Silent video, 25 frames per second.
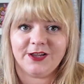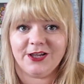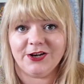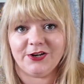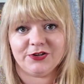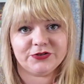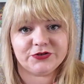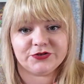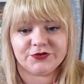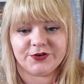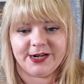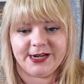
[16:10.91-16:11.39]
in
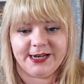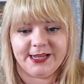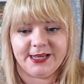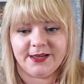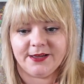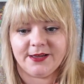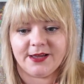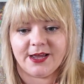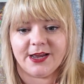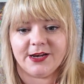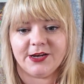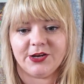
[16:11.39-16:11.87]

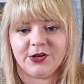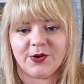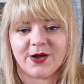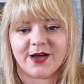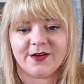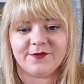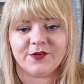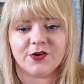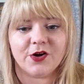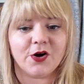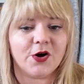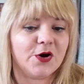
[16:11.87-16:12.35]
Australia and you
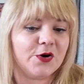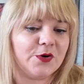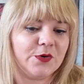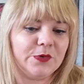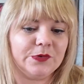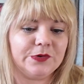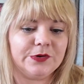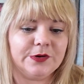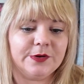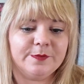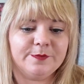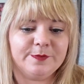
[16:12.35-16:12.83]
have your
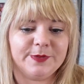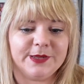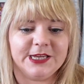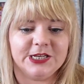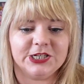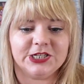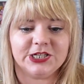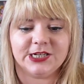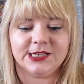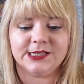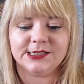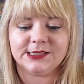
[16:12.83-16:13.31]
own
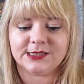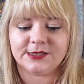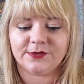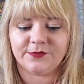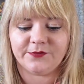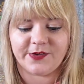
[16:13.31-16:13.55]
beaches,